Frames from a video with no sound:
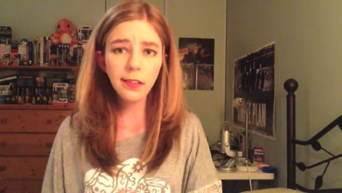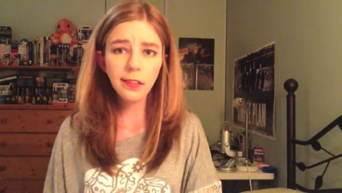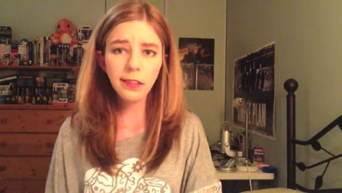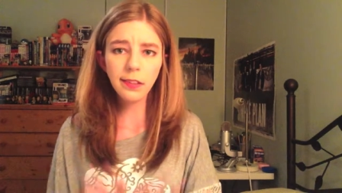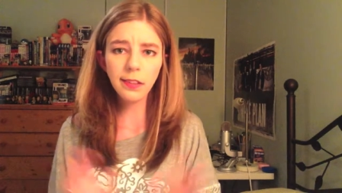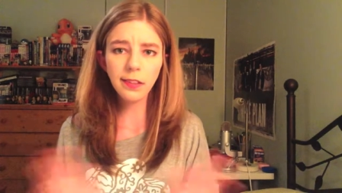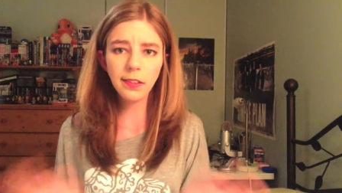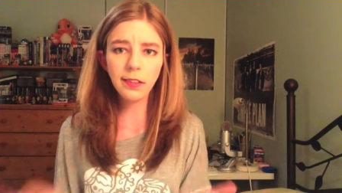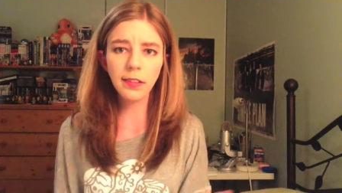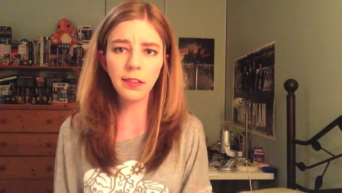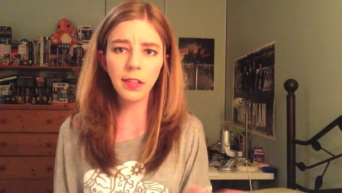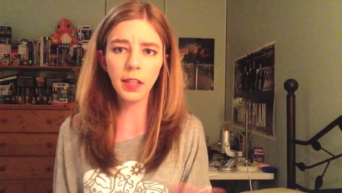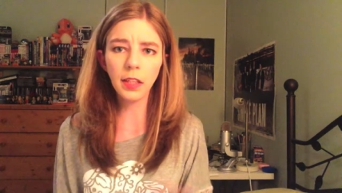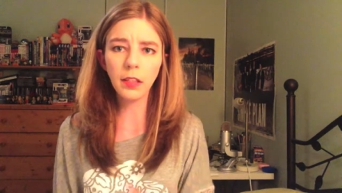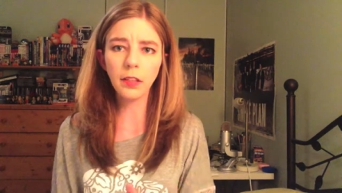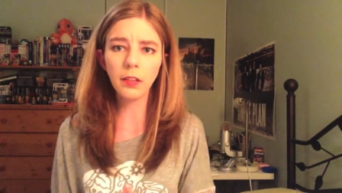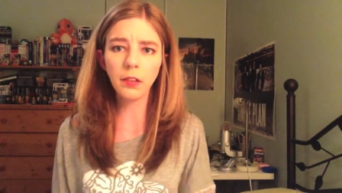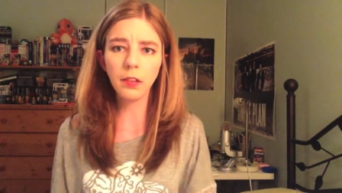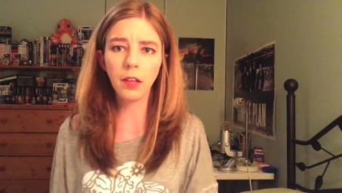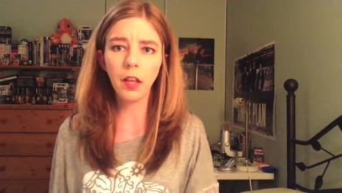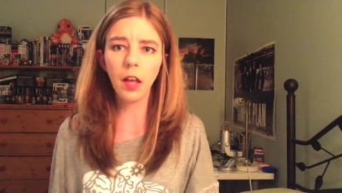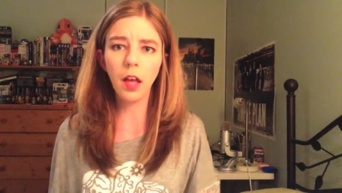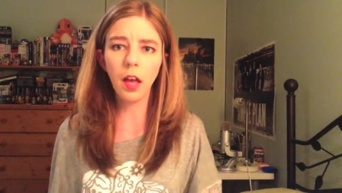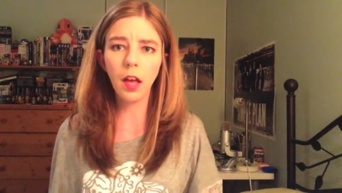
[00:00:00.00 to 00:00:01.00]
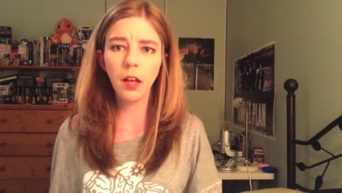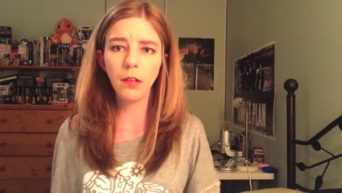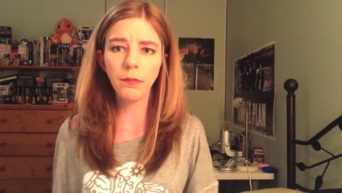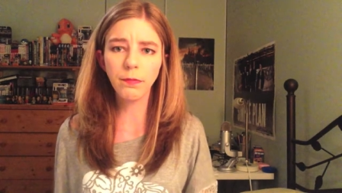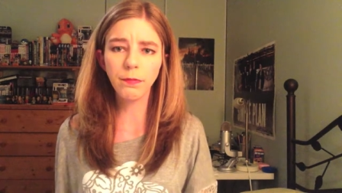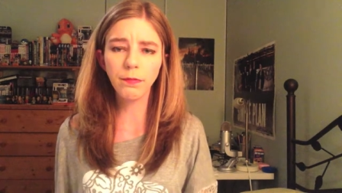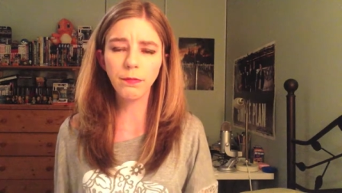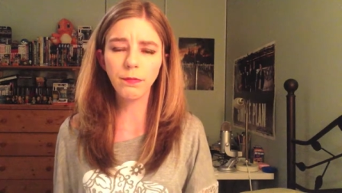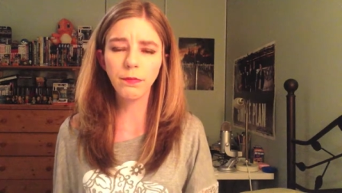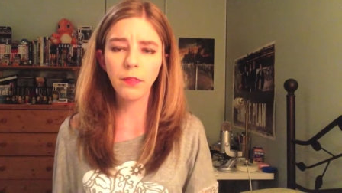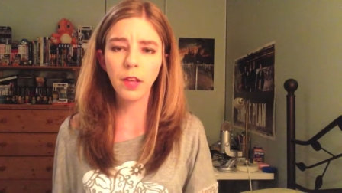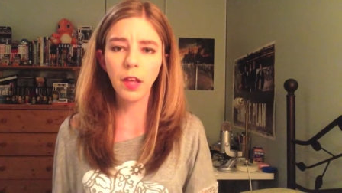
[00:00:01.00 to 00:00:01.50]
just like uh,
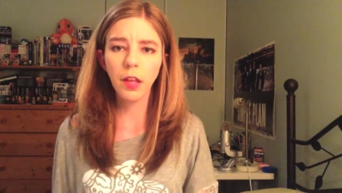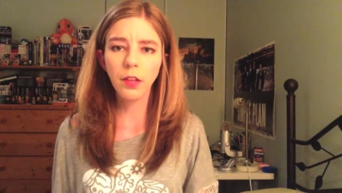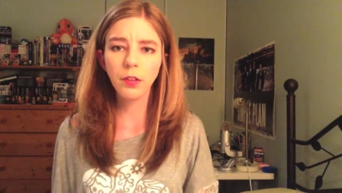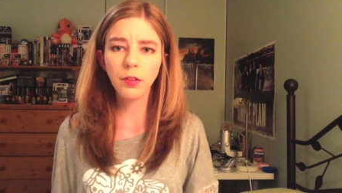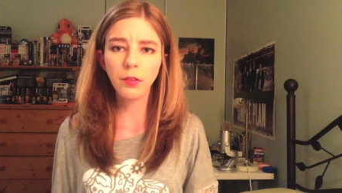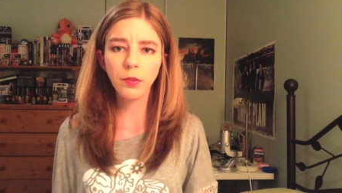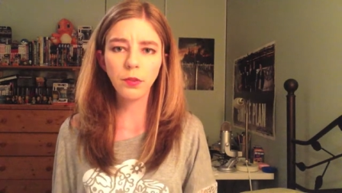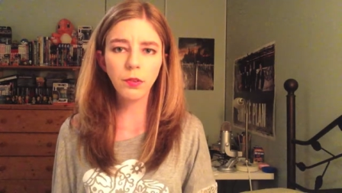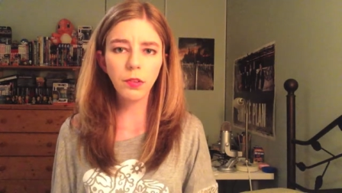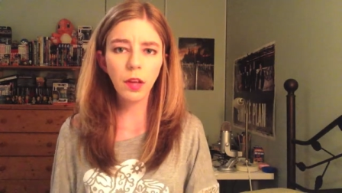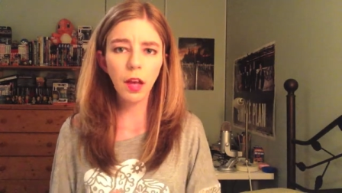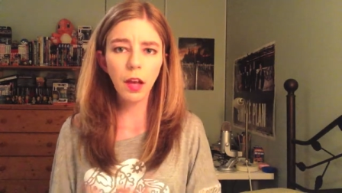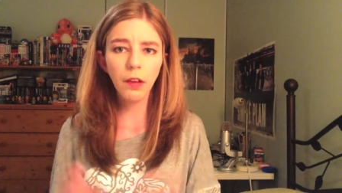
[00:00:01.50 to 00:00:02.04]
two,